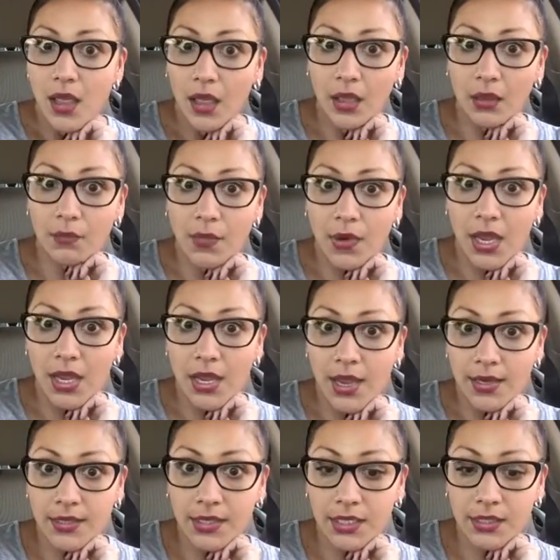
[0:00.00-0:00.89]
And
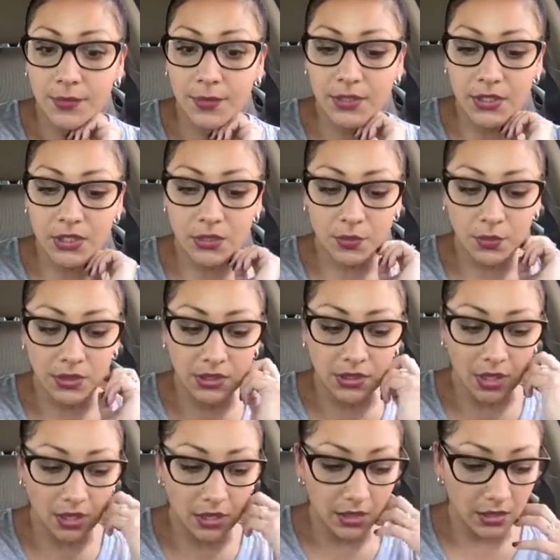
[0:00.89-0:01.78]
my ex-husband just
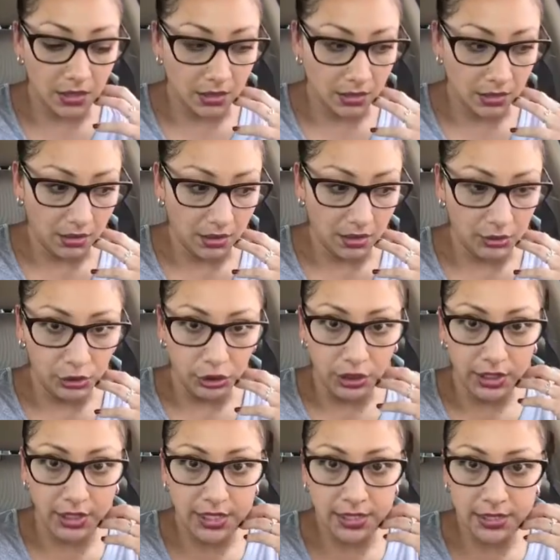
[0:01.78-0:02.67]
was like
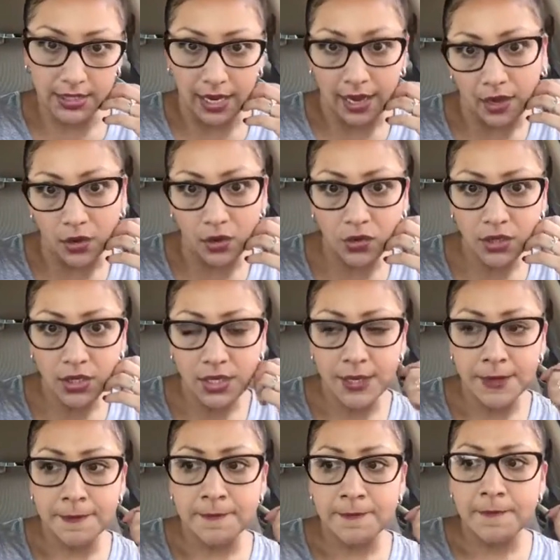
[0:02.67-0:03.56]
looking down.
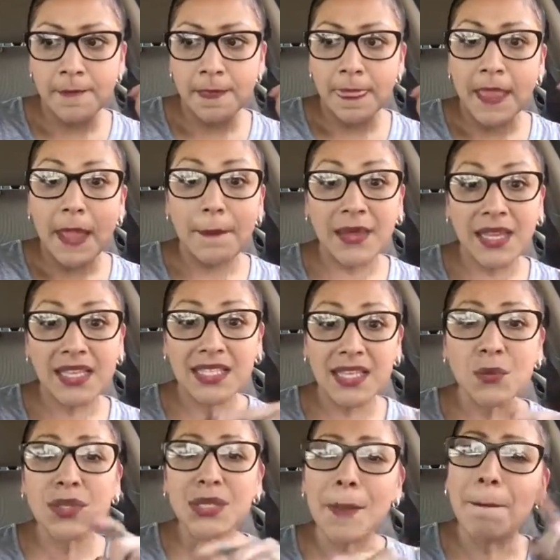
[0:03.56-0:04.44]

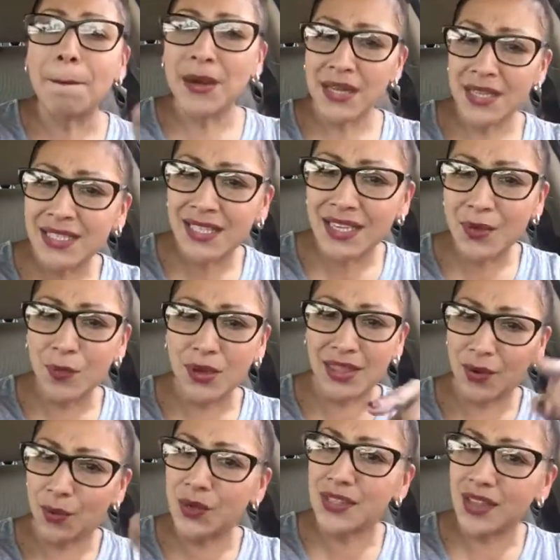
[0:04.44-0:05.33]
Because he was a pussy
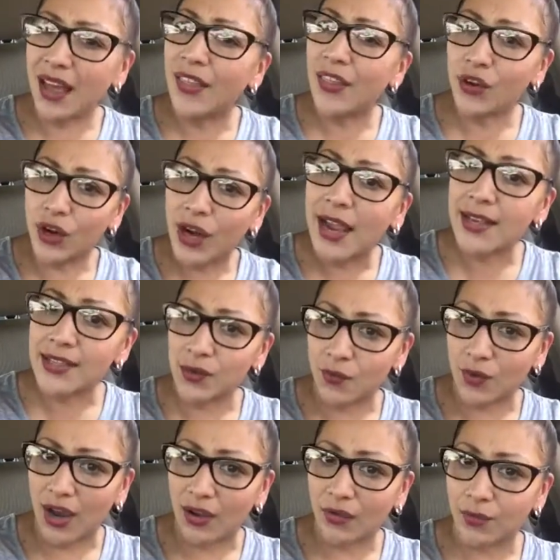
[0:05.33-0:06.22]
when there was other guys
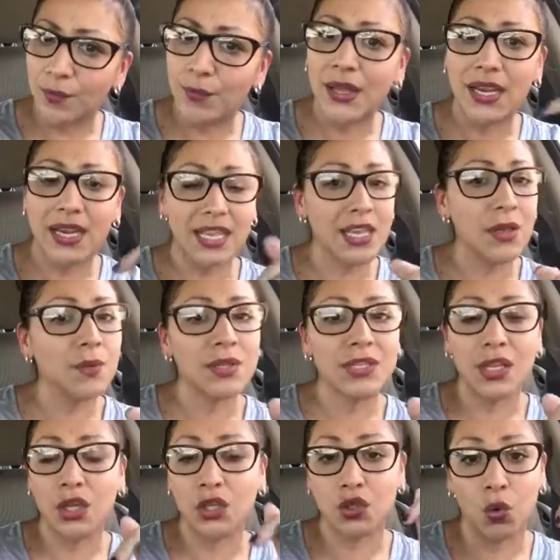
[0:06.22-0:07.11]
around. But he
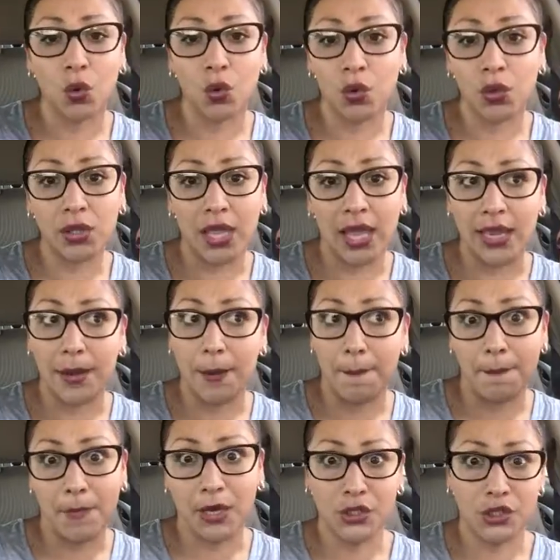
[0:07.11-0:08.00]
was a total,
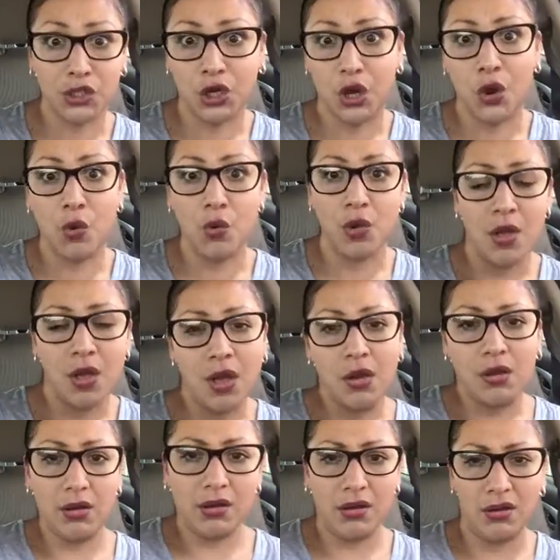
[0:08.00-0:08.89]
like, macho,
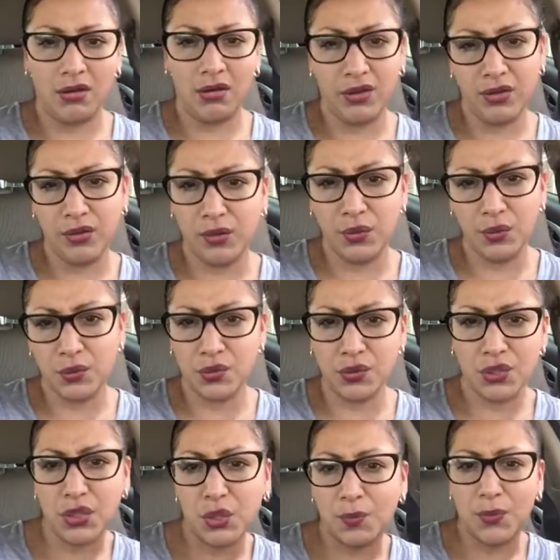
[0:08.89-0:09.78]
oh, you
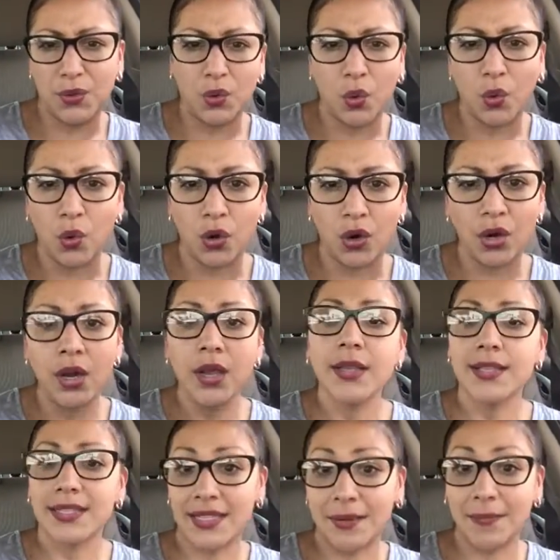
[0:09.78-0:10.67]
stupid whore,
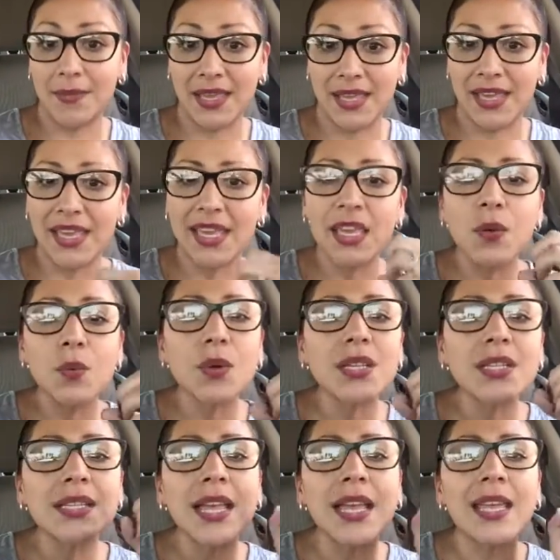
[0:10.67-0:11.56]
to me. He
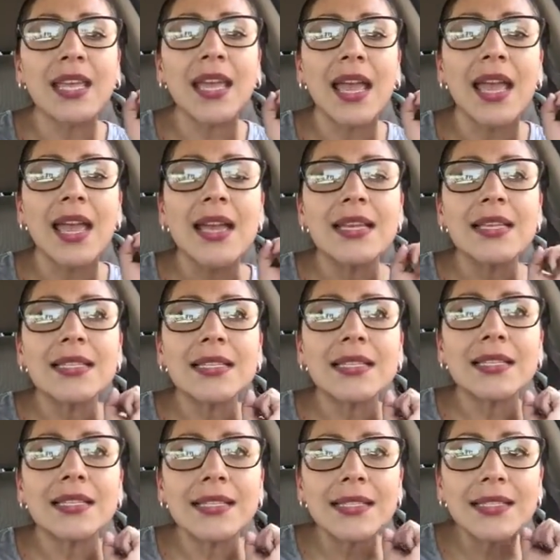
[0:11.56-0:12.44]
was, like,
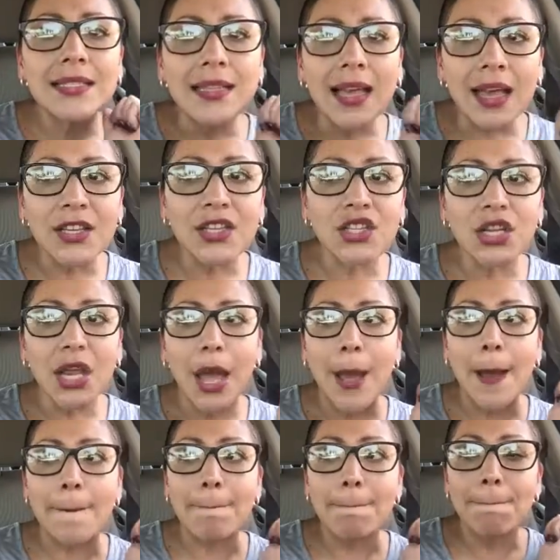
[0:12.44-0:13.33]
such
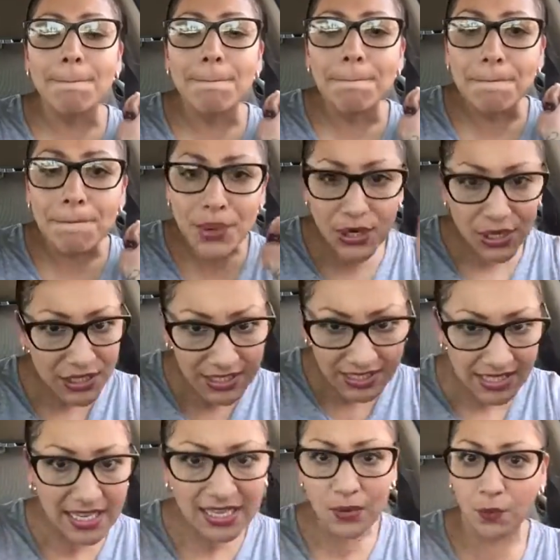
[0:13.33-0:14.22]
a
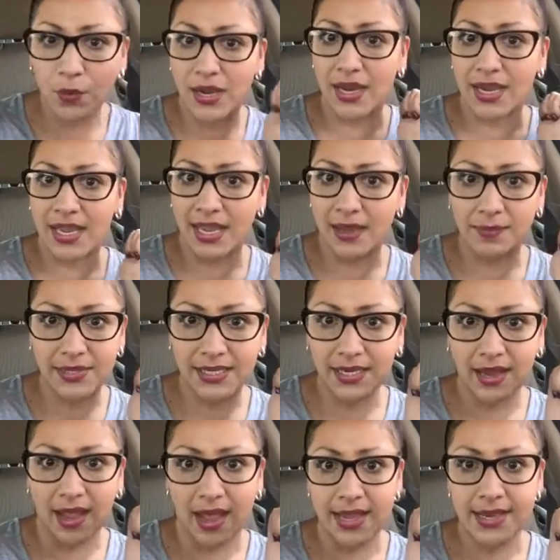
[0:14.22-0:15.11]
pussy when it came
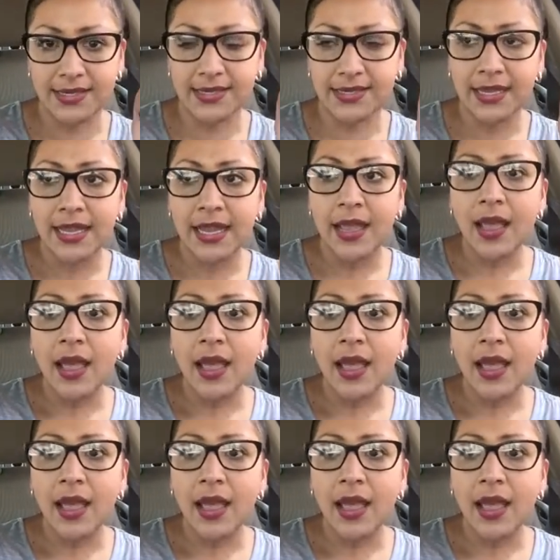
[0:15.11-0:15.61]
to guys.